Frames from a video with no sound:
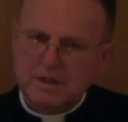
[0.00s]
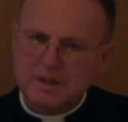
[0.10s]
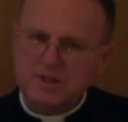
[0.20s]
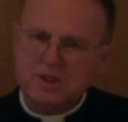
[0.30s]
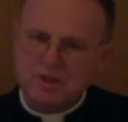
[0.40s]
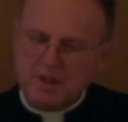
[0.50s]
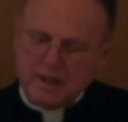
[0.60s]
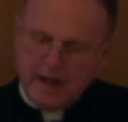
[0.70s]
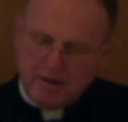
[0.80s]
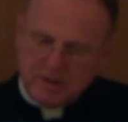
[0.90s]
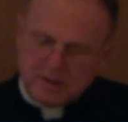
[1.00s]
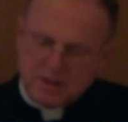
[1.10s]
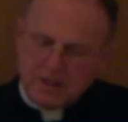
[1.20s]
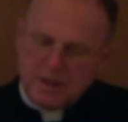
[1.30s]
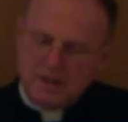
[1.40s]
This is the
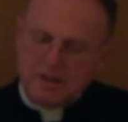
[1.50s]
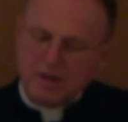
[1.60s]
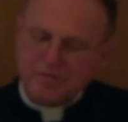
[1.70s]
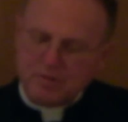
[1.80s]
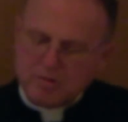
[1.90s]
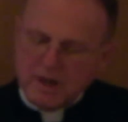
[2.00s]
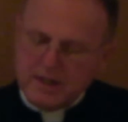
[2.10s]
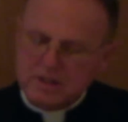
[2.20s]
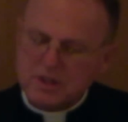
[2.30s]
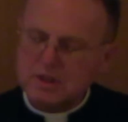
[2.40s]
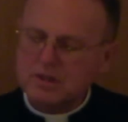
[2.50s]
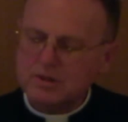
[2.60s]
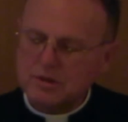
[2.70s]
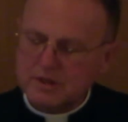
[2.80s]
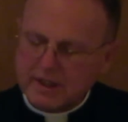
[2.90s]
guarantee of Christ
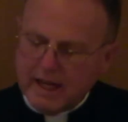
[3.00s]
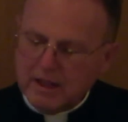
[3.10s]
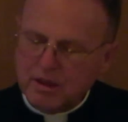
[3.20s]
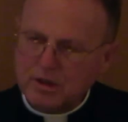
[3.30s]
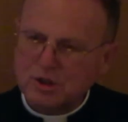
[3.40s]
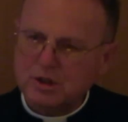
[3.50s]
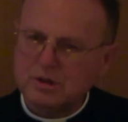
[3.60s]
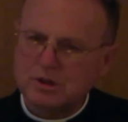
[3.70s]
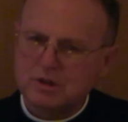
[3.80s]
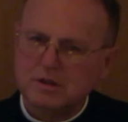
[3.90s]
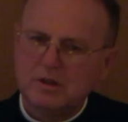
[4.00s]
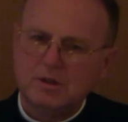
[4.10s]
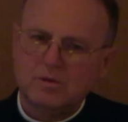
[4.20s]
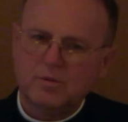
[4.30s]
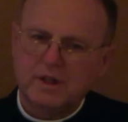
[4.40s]
to the Catholic Church.
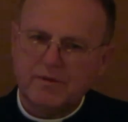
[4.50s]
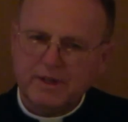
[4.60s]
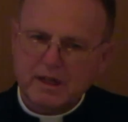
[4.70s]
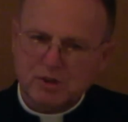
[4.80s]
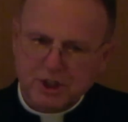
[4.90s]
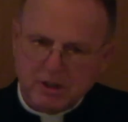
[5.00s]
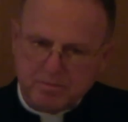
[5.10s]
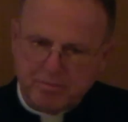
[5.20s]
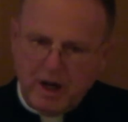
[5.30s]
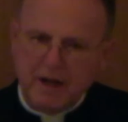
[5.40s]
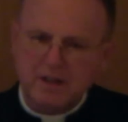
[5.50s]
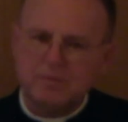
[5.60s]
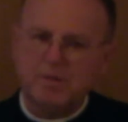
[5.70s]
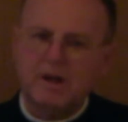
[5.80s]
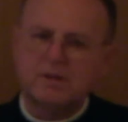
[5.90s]
Whatever thou shalt bind
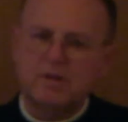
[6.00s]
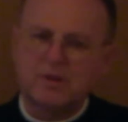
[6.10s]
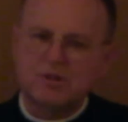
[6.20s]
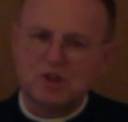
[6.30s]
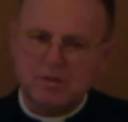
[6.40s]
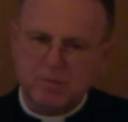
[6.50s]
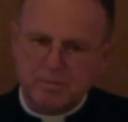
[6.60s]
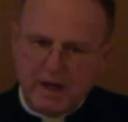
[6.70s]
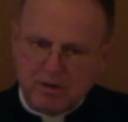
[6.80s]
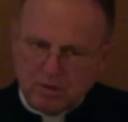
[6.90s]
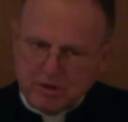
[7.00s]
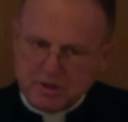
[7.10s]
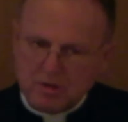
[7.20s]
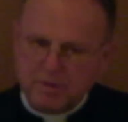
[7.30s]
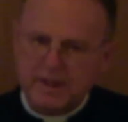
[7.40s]
upon earth shall be bound
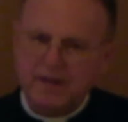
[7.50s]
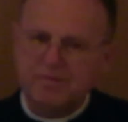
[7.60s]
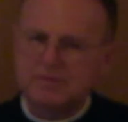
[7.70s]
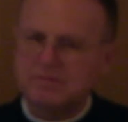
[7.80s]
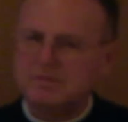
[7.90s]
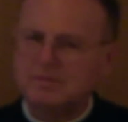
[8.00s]
also in heaven.